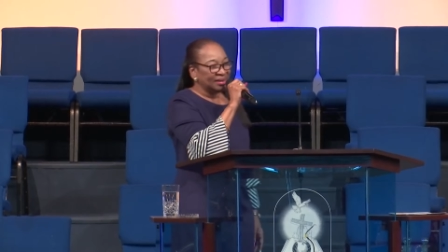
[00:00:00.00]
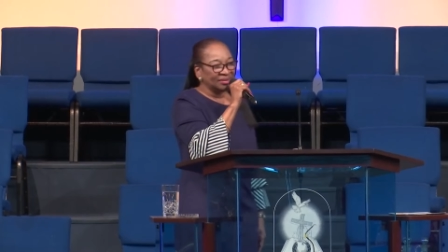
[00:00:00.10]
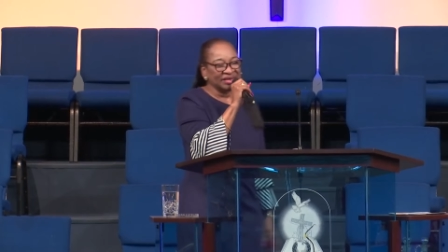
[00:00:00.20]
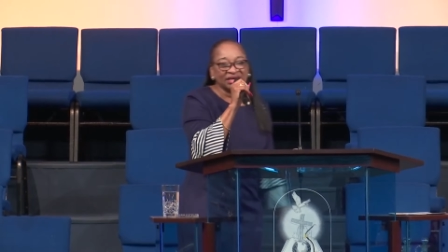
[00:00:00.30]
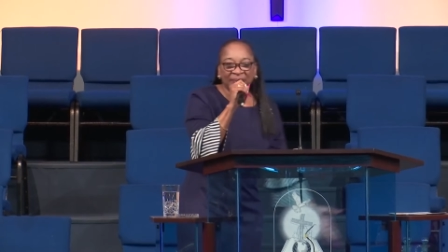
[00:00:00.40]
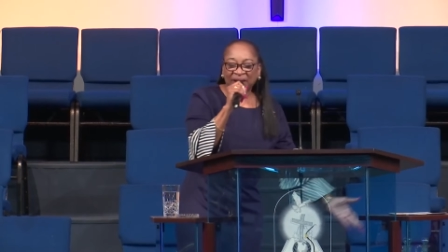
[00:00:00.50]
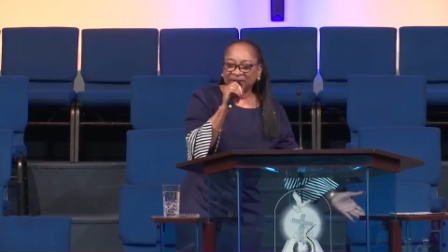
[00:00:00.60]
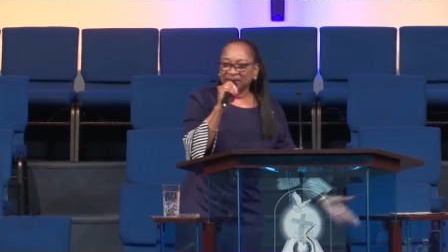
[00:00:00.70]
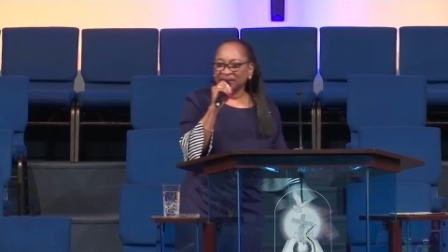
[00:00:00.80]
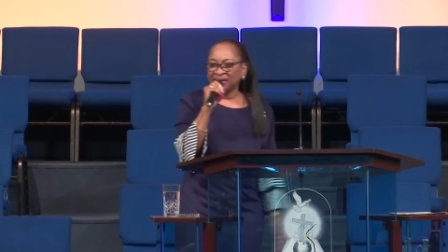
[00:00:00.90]
Think about
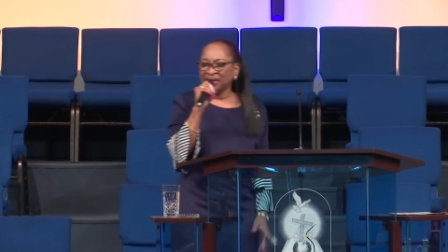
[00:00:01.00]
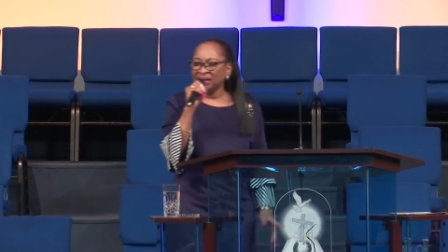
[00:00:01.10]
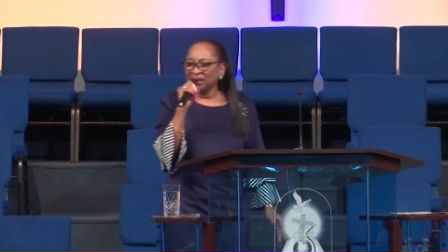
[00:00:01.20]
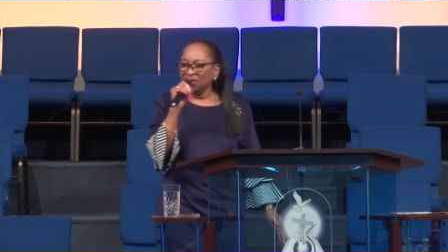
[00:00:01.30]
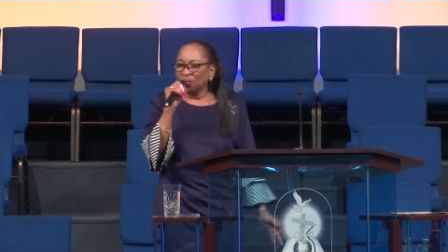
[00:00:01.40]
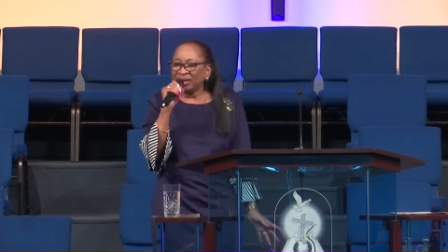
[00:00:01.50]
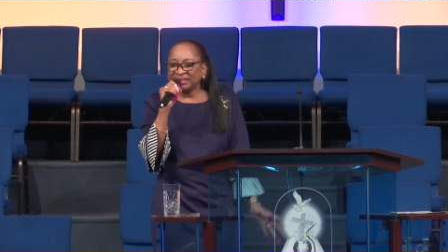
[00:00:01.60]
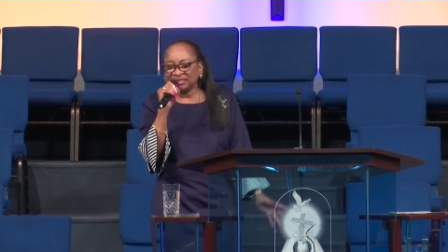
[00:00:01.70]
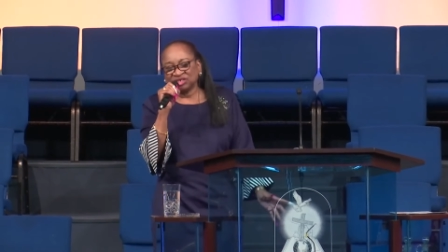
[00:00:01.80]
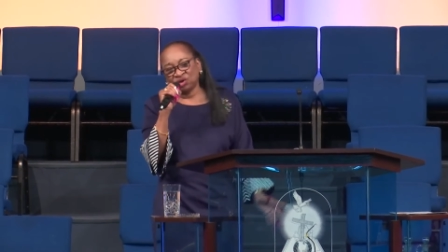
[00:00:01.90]
it. What
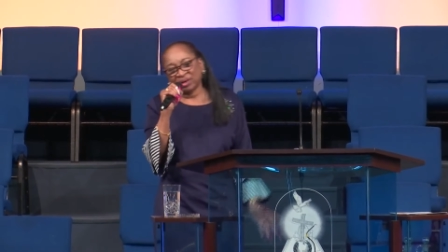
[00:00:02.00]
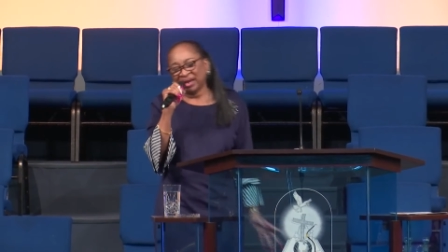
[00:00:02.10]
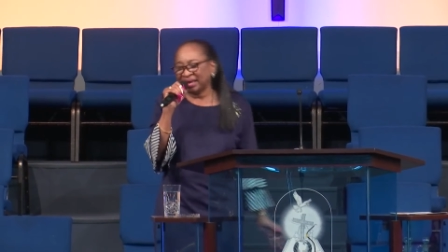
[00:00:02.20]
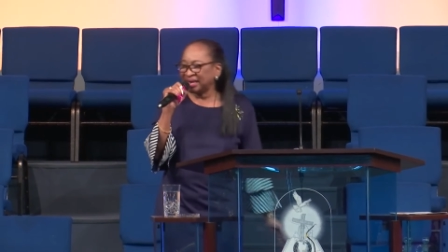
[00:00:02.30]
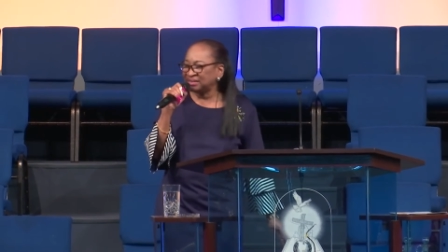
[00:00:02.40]
is it you're clinging